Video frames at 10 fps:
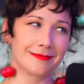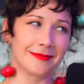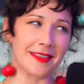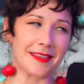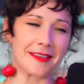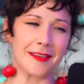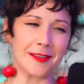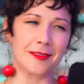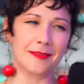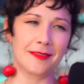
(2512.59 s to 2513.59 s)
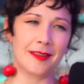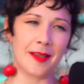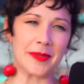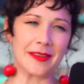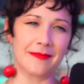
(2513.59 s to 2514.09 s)
I think that,
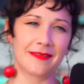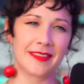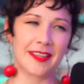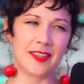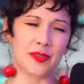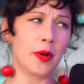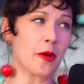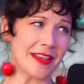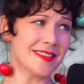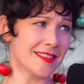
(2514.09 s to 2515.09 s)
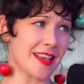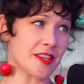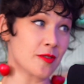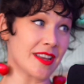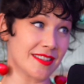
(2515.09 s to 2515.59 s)
I mean, it's a bonus that
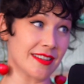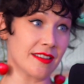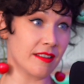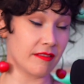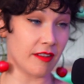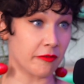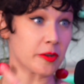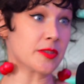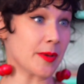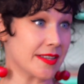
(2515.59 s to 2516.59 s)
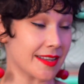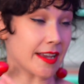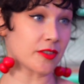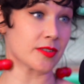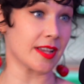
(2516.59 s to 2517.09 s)
you get to a free space to
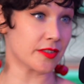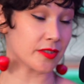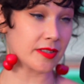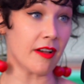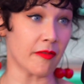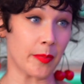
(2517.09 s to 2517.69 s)
exercise your stuff,